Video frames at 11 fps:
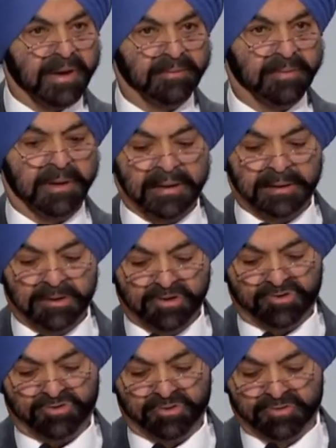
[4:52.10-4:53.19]
are needed to
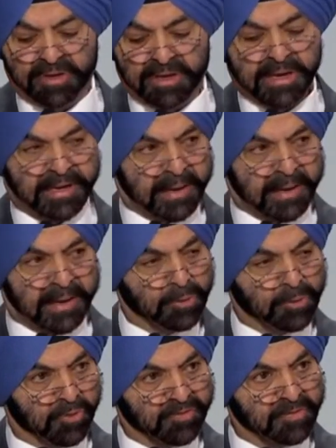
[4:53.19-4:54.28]
create the right conditions,
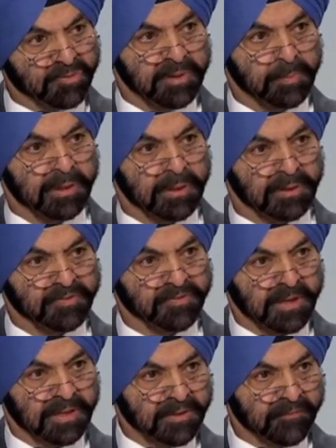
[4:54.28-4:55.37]
and I put those in three
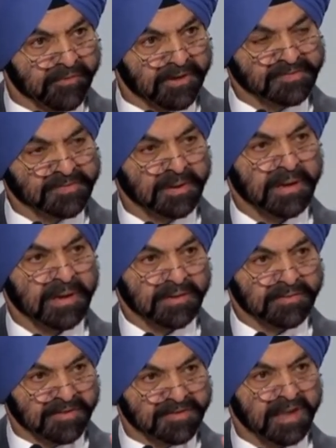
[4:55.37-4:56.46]
pillars. The
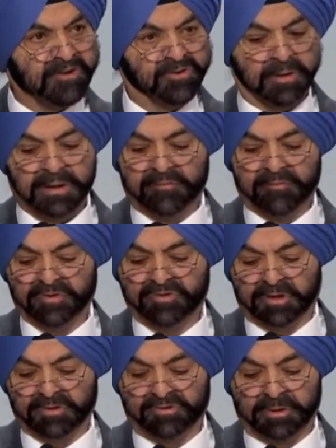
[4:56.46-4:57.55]
first is essential
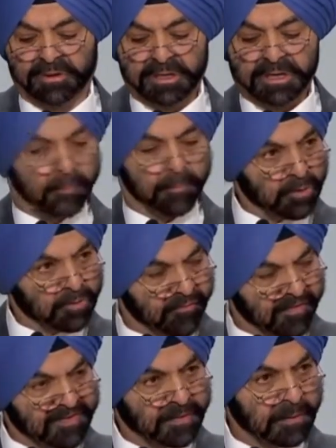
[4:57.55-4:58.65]
infrastructure,
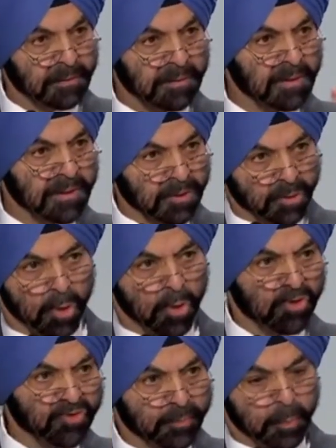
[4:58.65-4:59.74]
both physical,
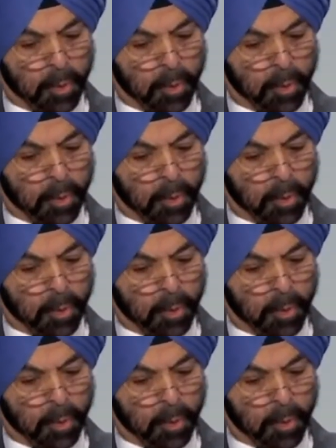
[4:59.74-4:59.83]
roads,